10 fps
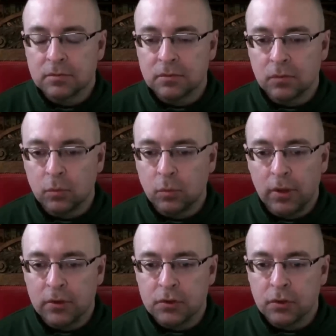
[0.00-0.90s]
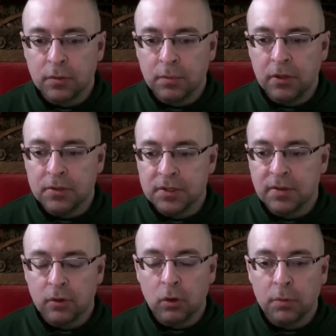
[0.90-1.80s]
whether Jordan Peterson
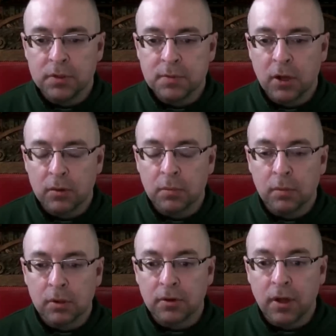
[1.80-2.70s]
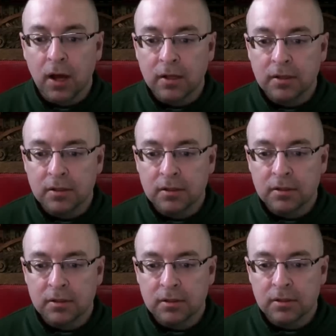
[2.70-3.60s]
ever opened his mouth in public or not.
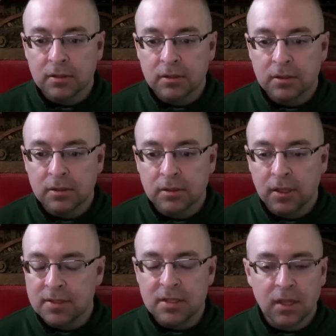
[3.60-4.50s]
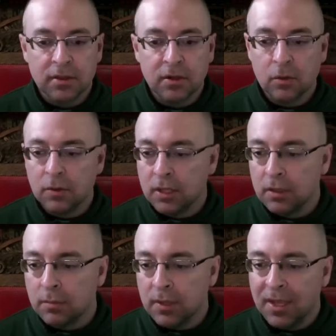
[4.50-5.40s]
It has nothing to do with
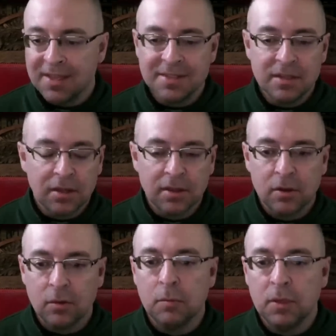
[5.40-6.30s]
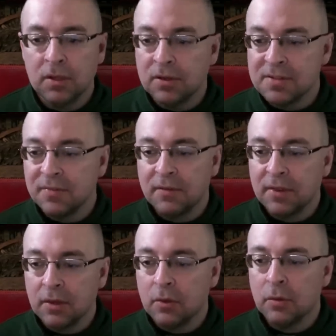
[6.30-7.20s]
him. It has nothing to do with me. It doesn't even have anything to do with